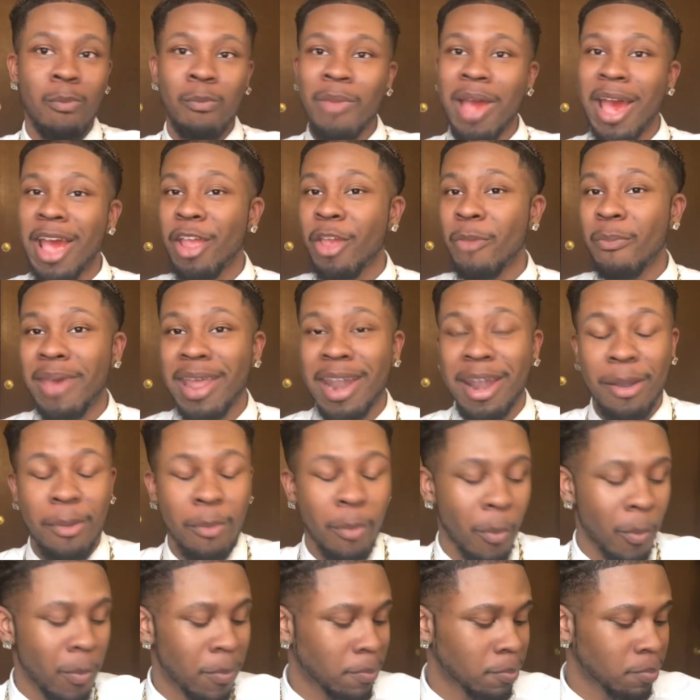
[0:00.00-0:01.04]
How you been?
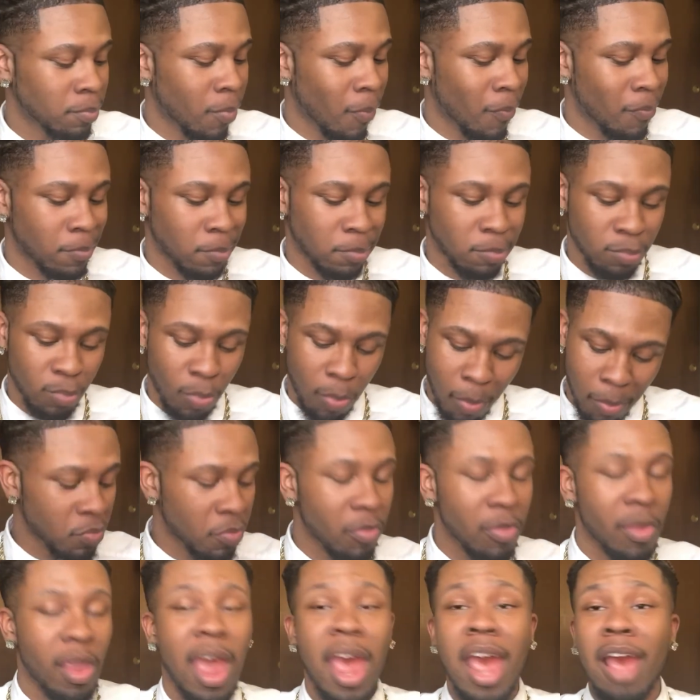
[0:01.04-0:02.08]

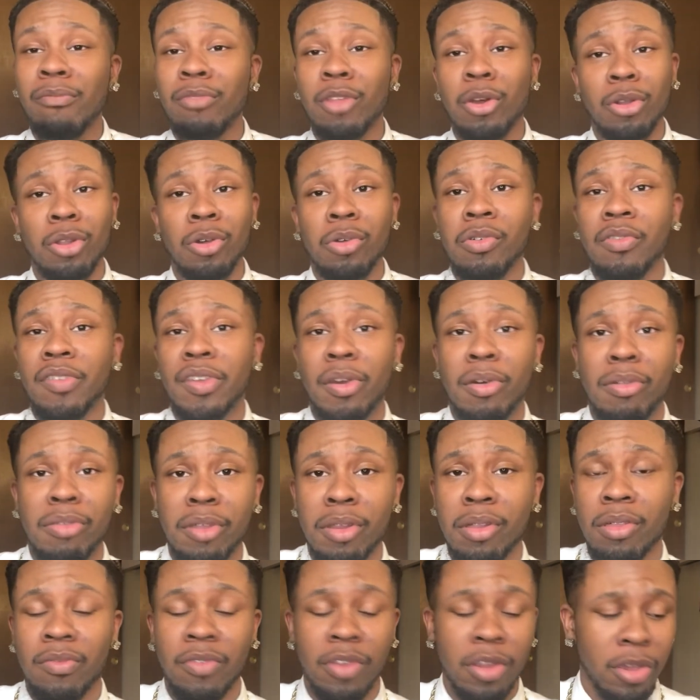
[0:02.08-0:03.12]
I have no clue if he's gonna see
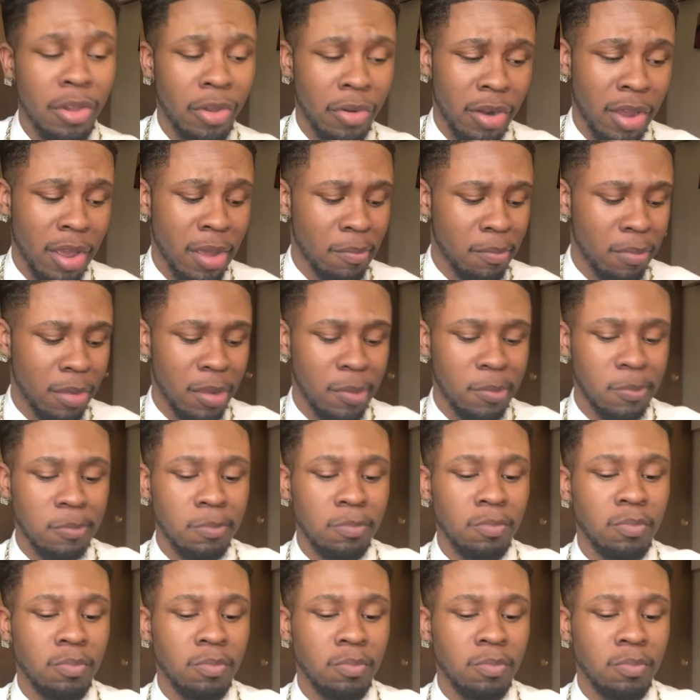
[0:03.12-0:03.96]
this video or not, but